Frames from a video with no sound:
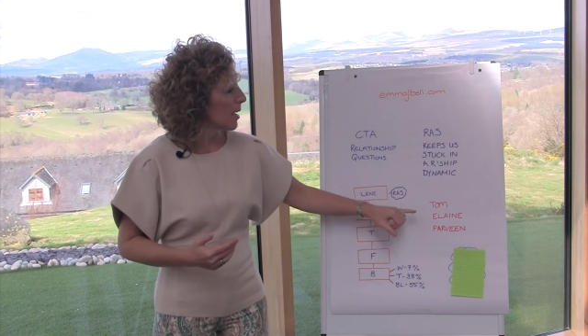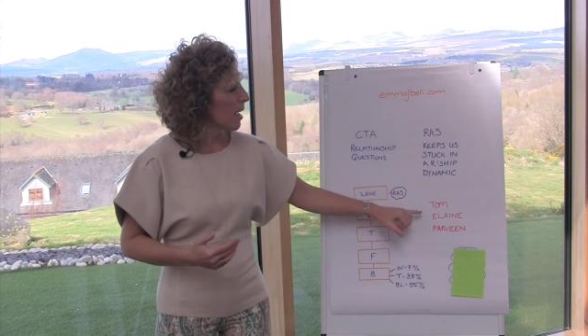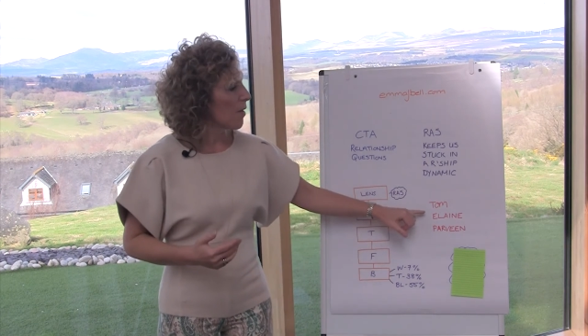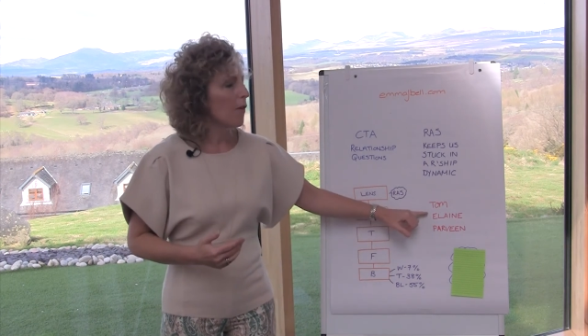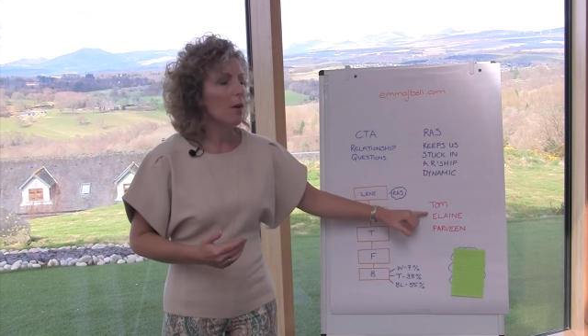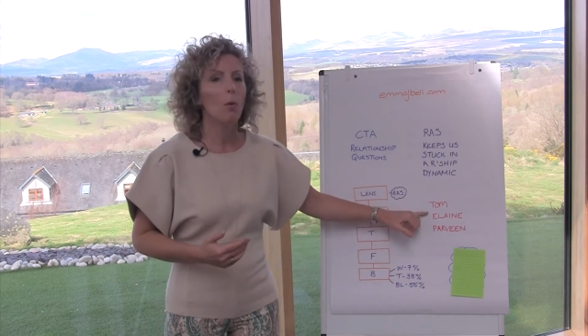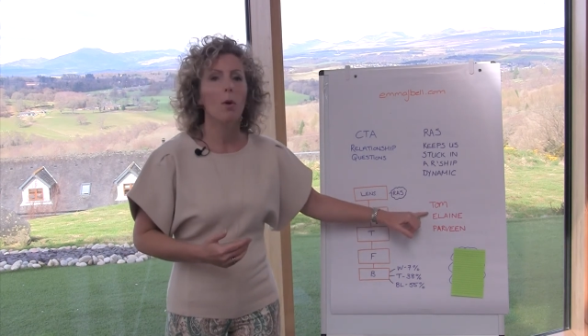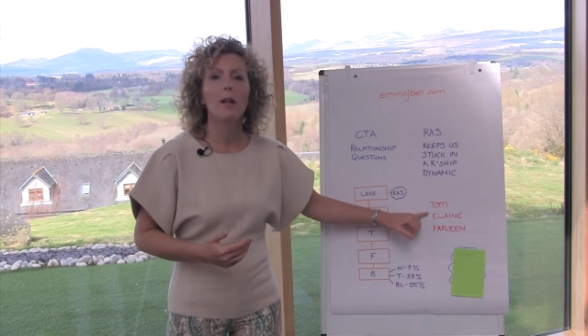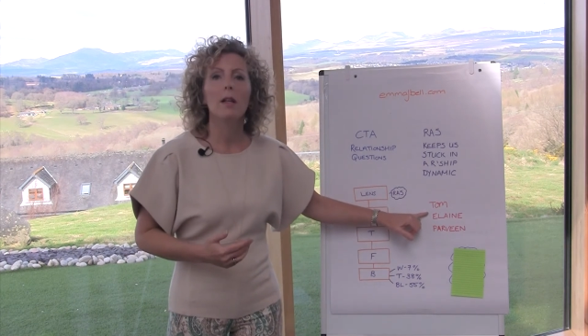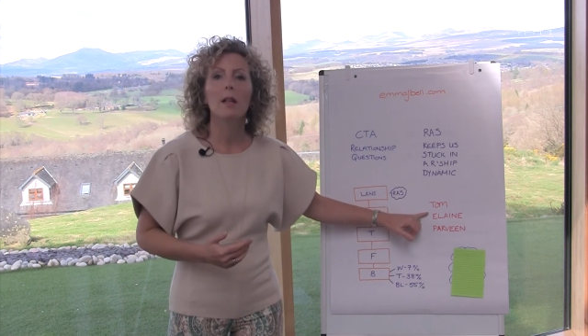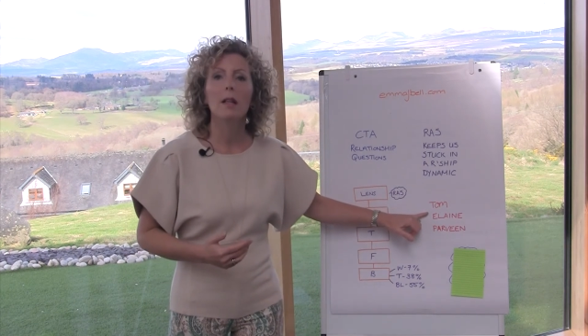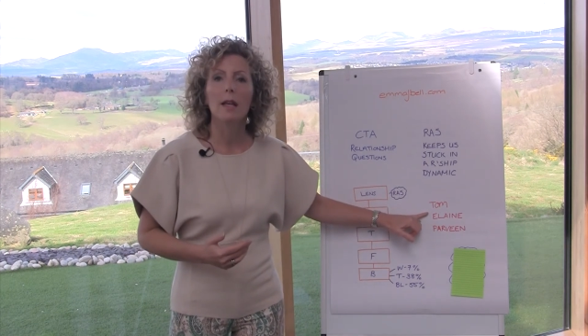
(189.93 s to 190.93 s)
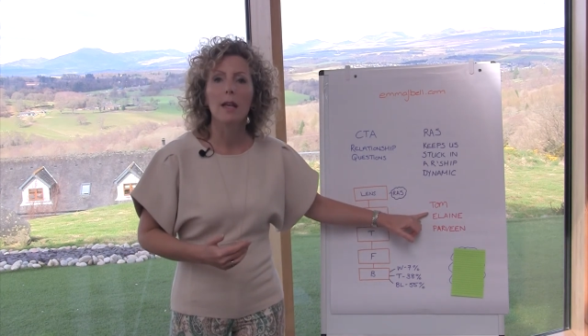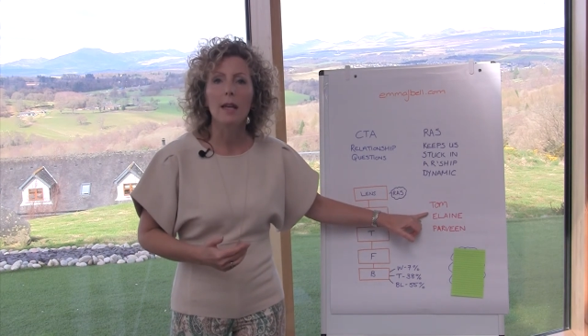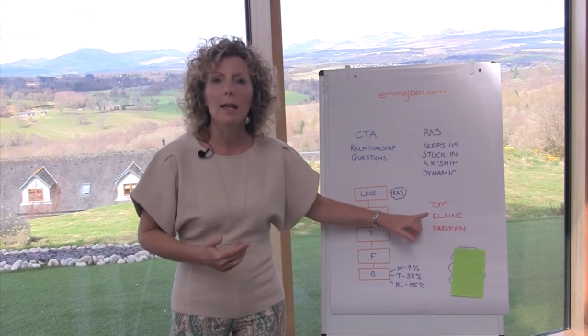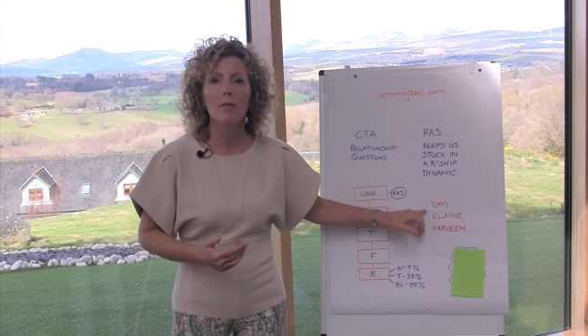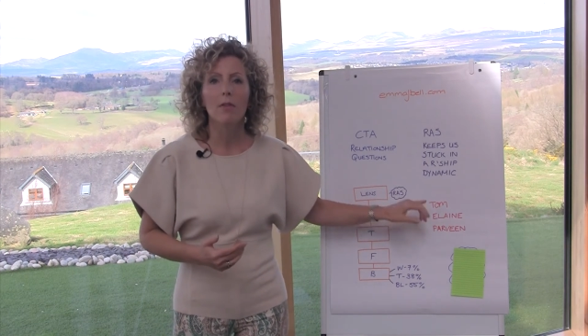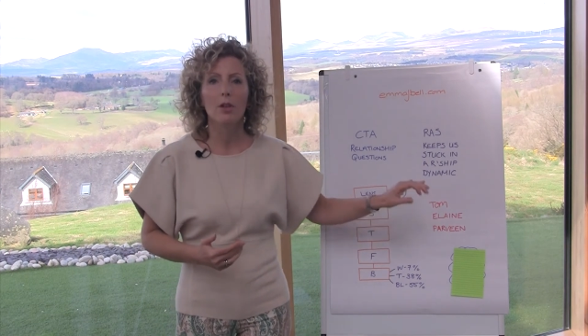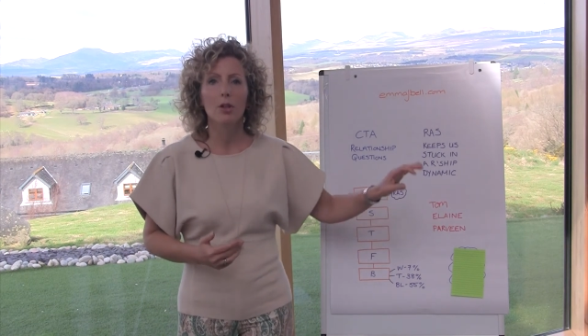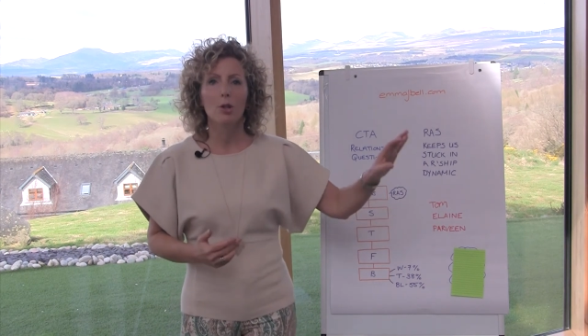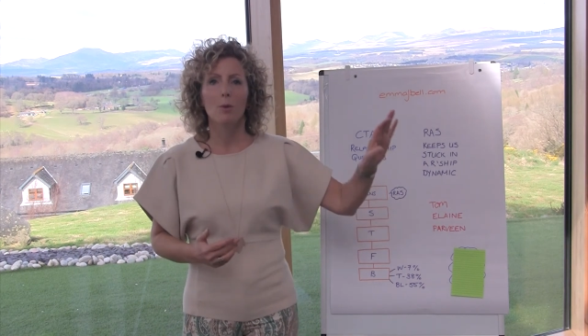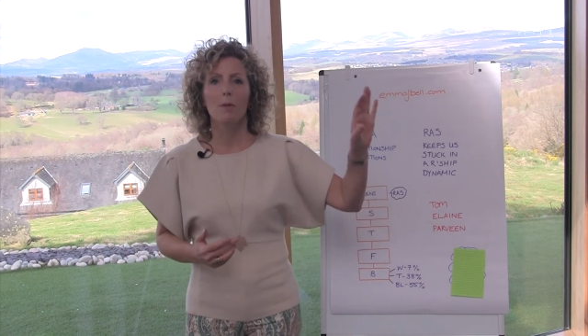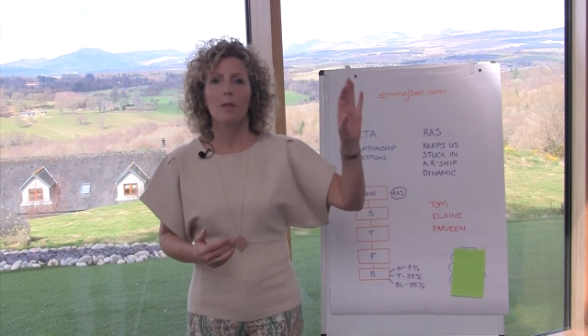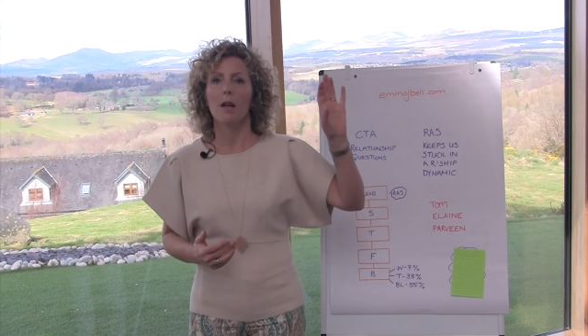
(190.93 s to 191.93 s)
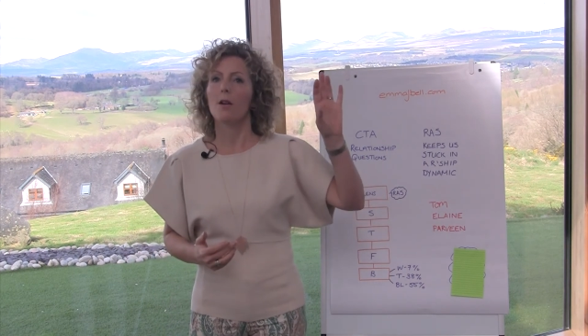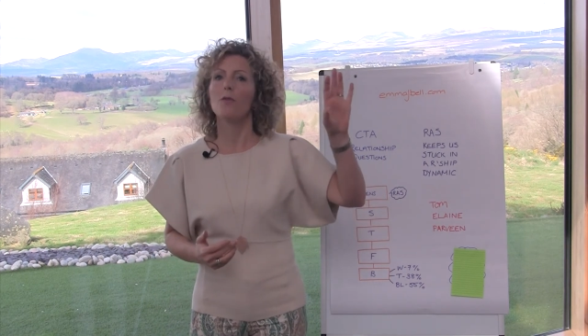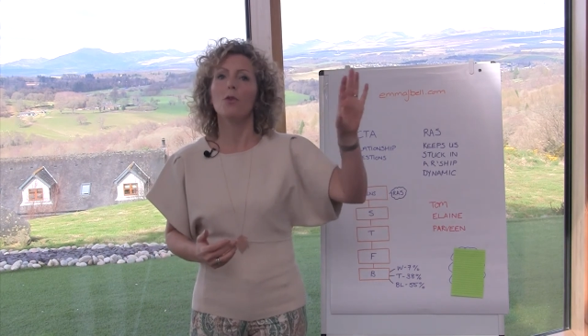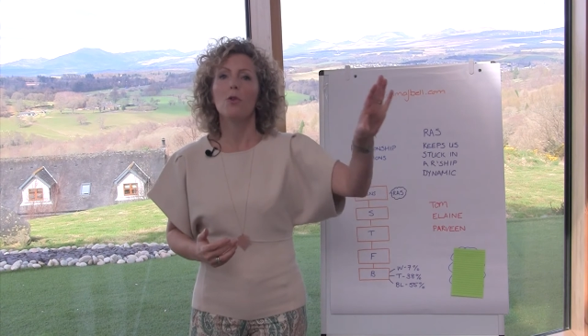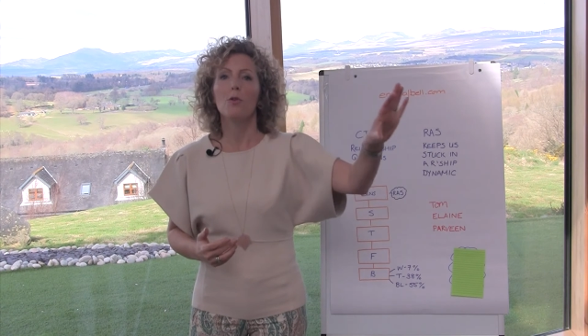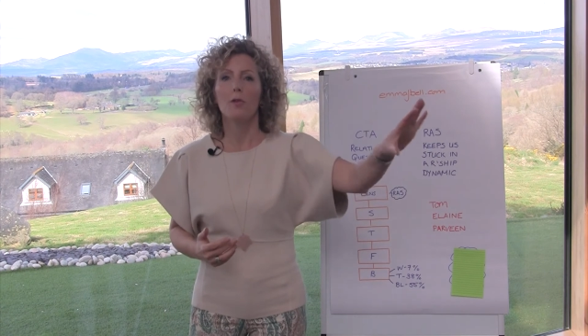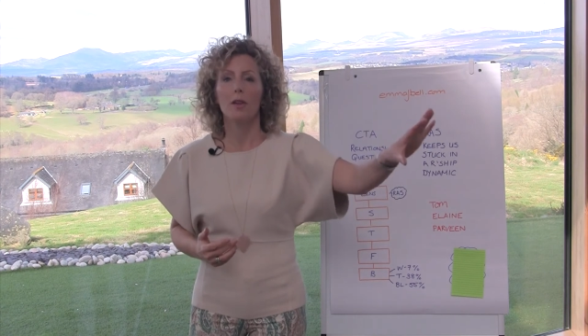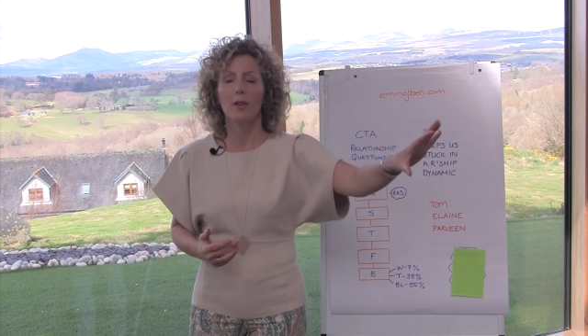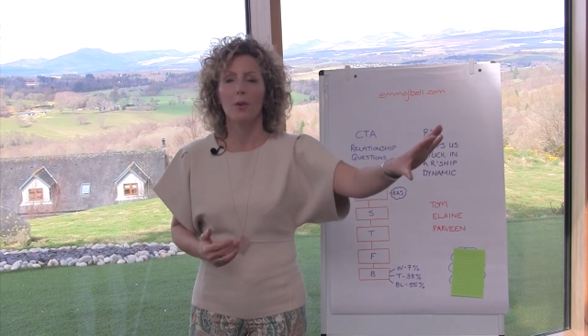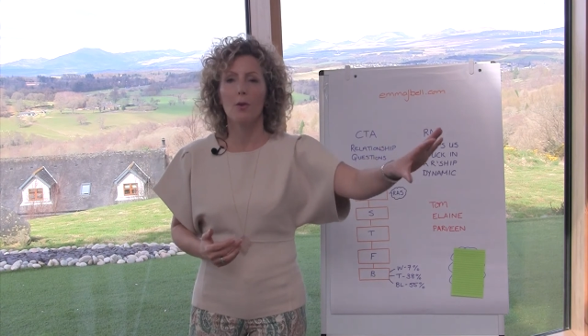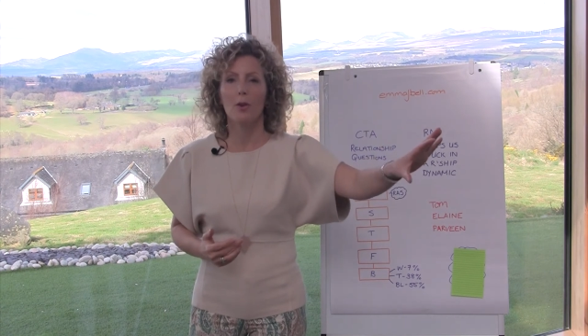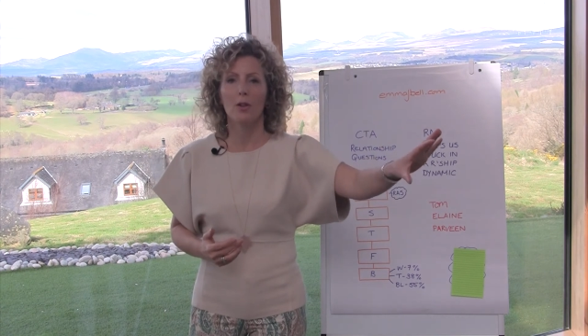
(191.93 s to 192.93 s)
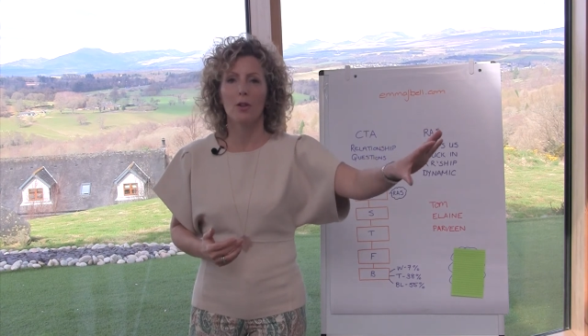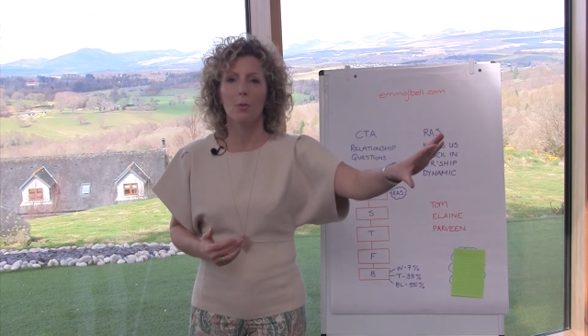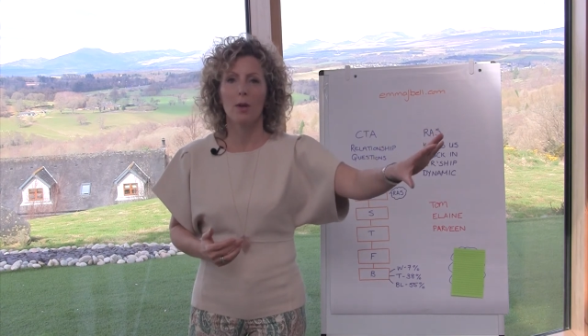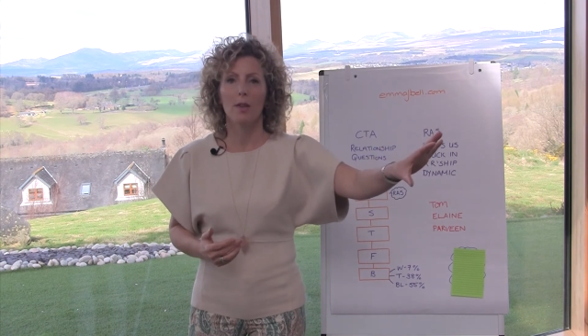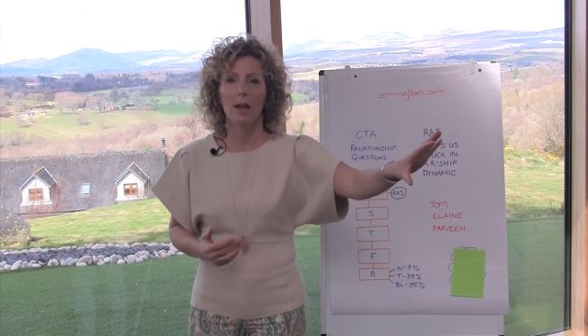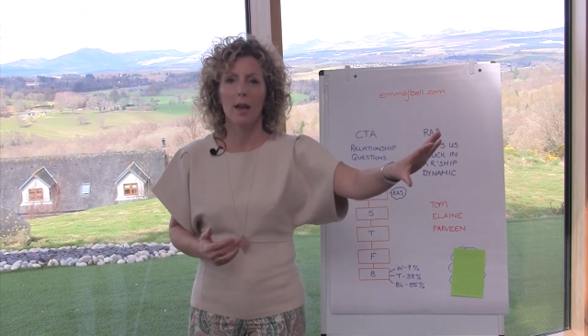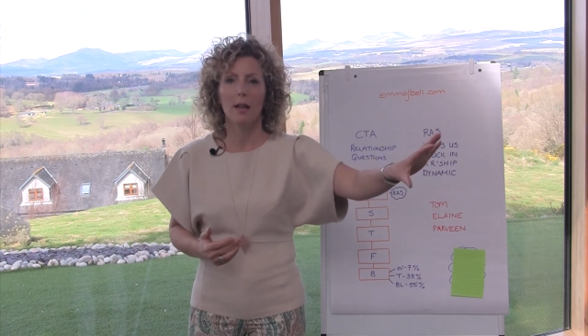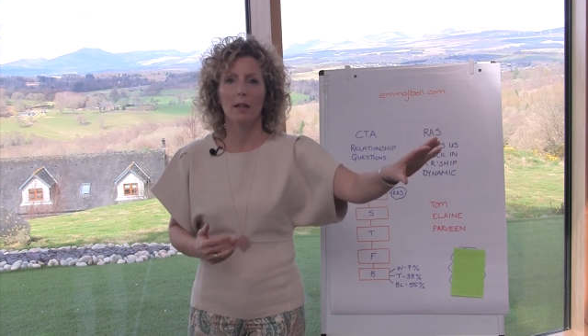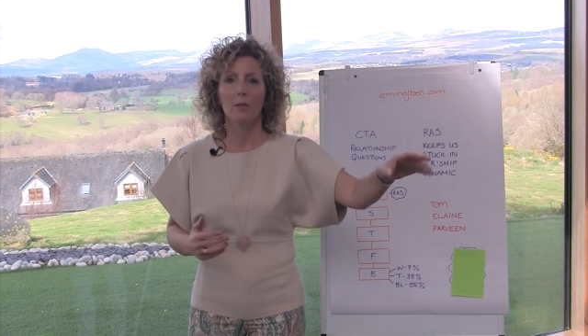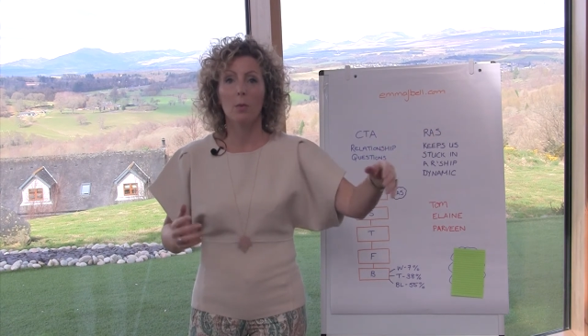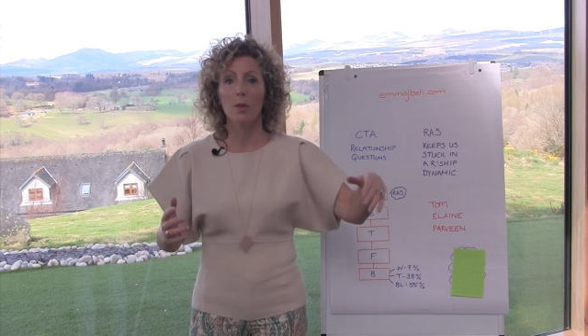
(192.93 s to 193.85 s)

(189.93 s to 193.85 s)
If it were Elaine that you observed over in the corner with Helen,